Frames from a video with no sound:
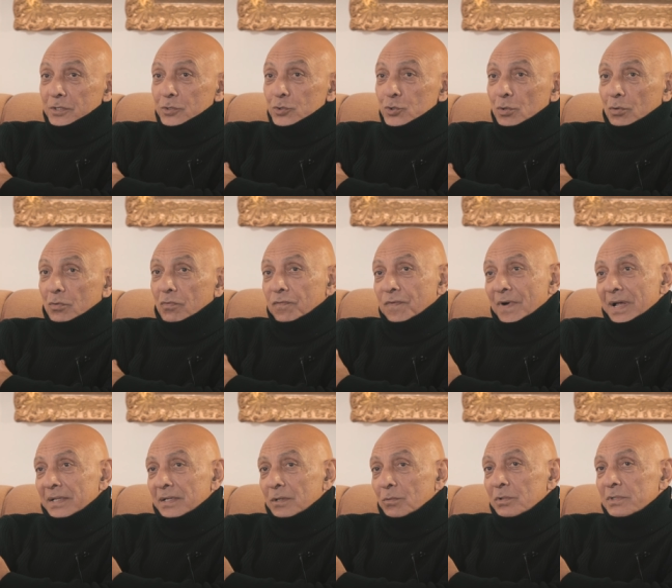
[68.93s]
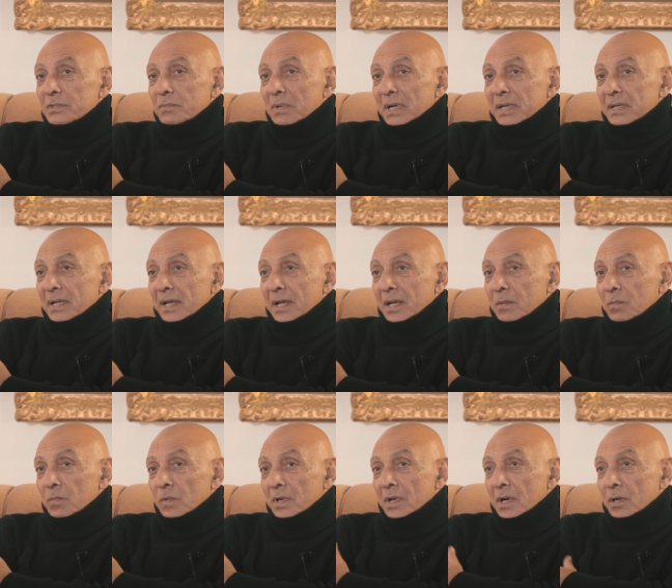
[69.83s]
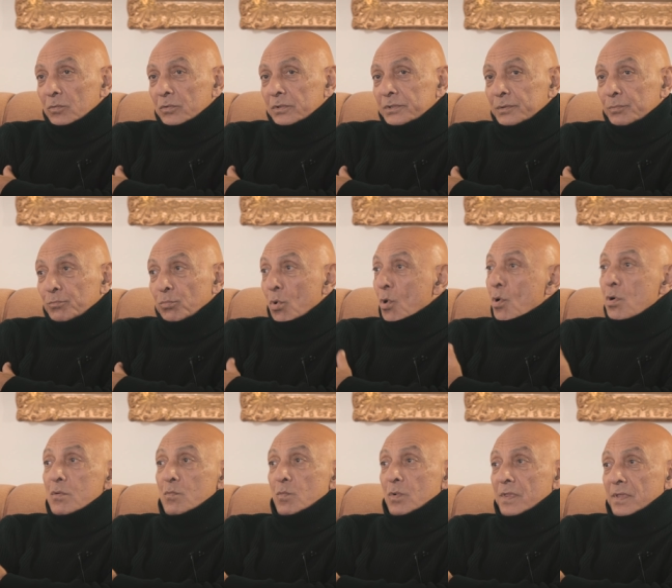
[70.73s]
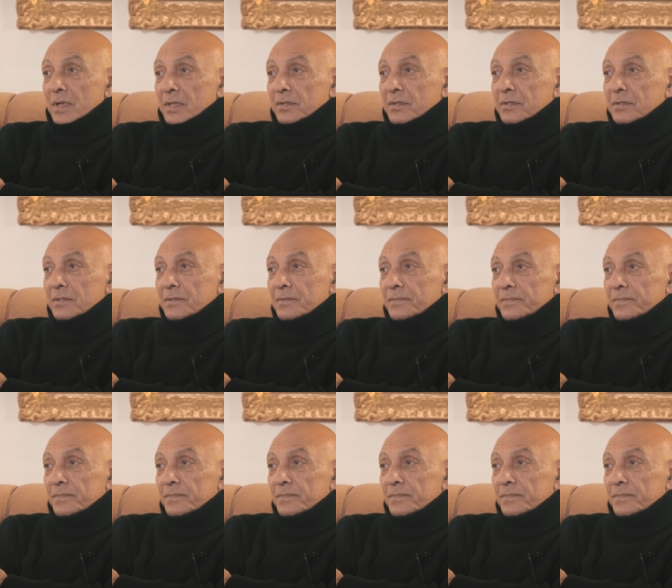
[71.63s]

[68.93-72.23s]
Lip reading: Shokoofandeh was my name when I was born with it.